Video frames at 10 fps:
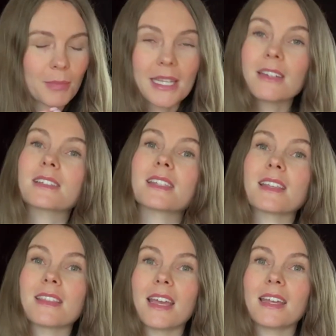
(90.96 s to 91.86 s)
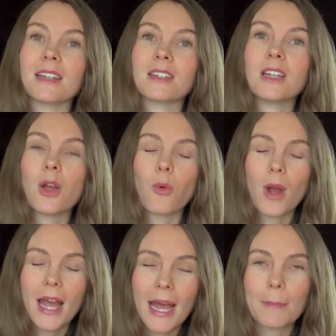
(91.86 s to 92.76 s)
But here's the thing.
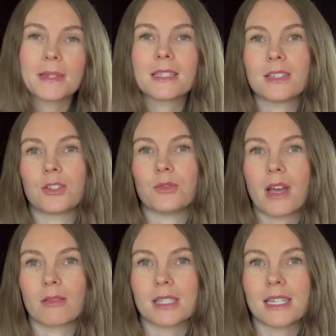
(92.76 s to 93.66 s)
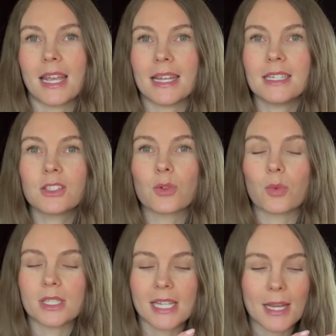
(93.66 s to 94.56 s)
What happened in 2008
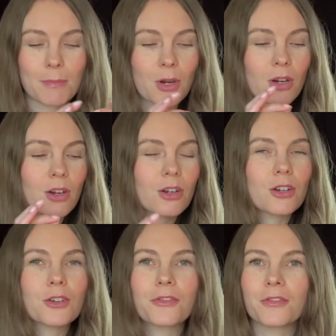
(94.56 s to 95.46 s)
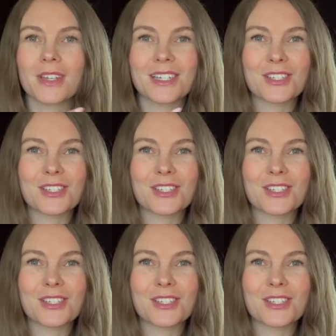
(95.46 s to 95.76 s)
was a perfect